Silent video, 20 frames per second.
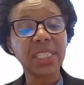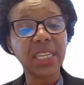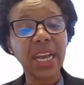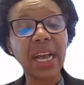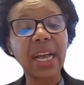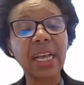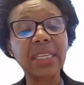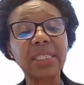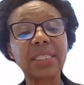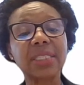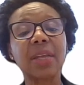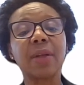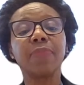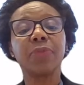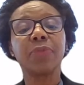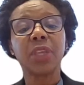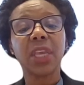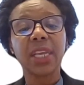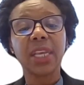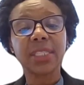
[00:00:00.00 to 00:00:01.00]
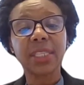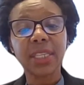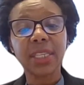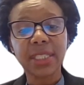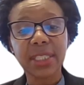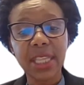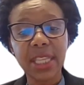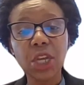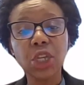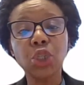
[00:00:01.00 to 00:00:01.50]
tankers. It's a
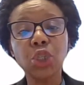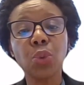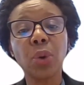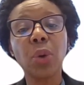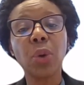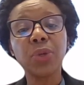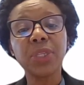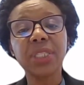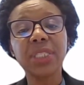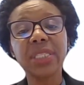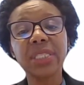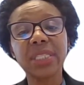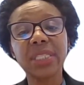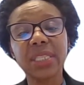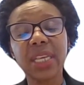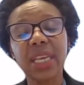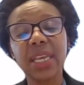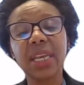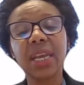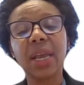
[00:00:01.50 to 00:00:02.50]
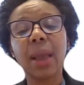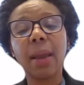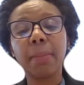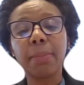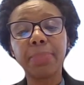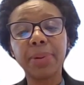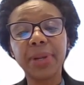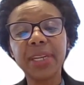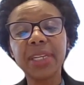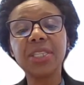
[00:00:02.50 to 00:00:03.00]
stage where we're still saying
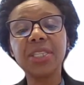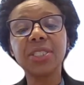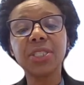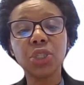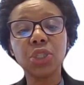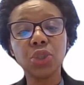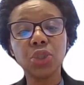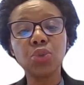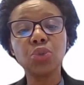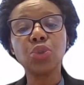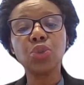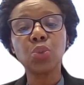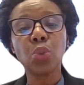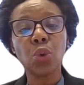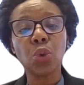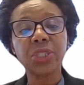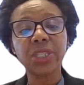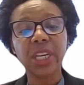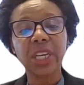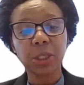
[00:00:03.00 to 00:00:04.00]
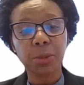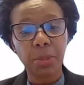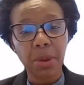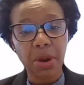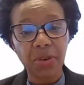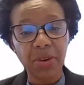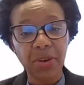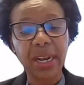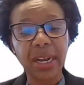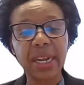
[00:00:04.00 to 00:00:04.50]
please use water
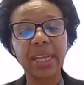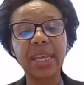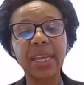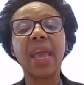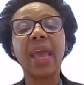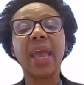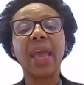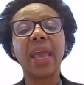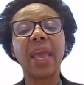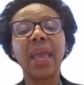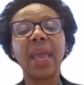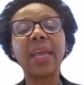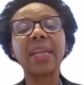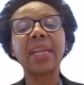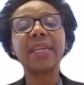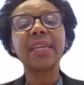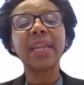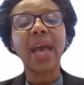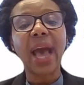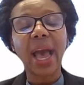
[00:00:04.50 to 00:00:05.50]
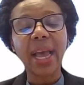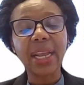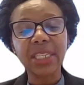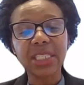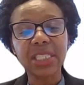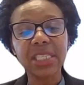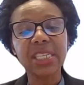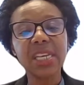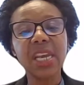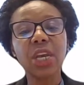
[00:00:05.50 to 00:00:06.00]
sparingly and
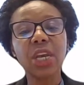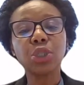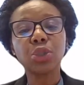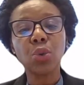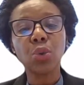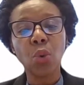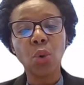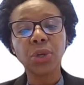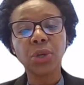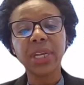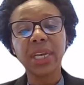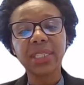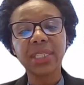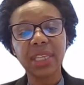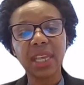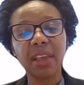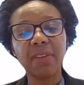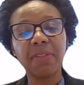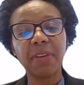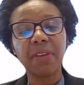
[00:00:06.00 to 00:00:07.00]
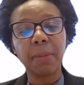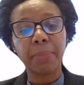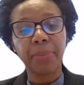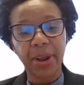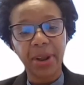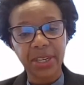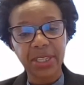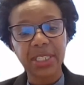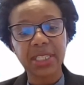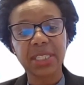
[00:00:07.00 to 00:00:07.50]
adhere to water-saving
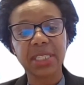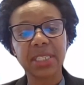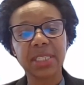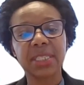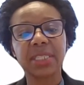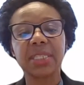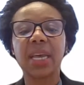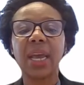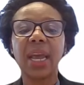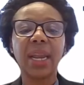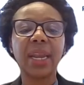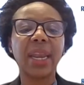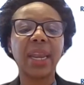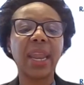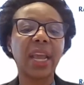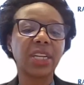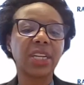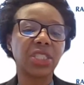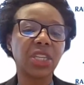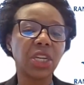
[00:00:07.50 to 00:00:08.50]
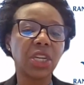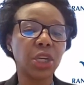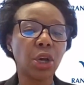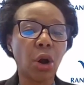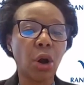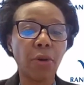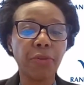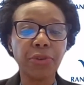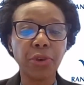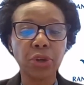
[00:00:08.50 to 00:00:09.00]
practices like
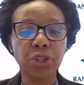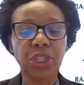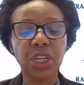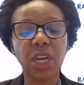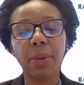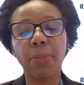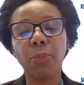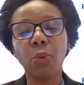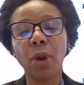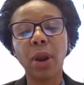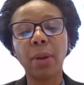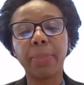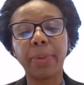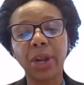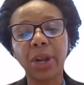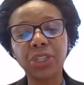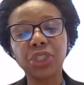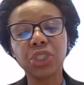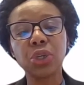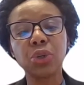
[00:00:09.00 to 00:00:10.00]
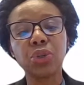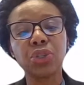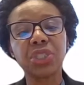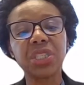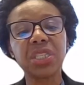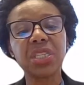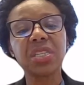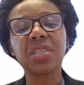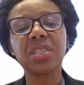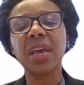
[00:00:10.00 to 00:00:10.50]
turning off your tap while brushing your
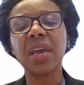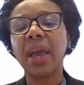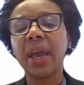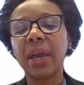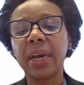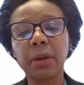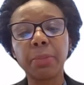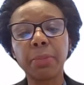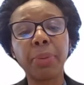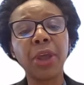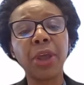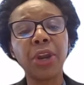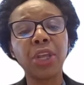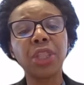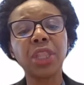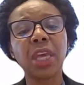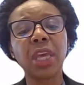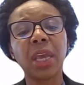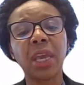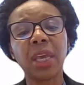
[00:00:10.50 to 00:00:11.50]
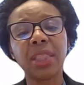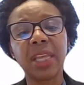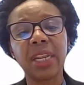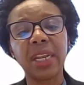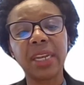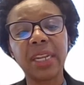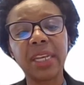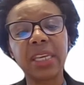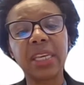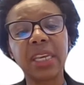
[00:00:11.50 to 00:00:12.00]
teeth, repairing the
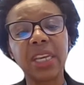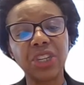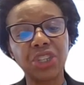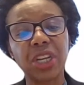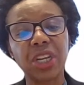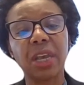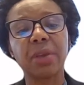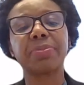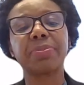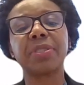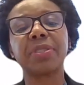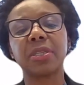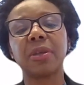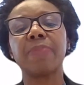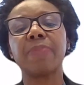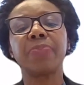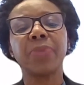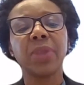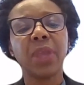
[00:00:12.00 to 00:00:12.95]
leaking taps,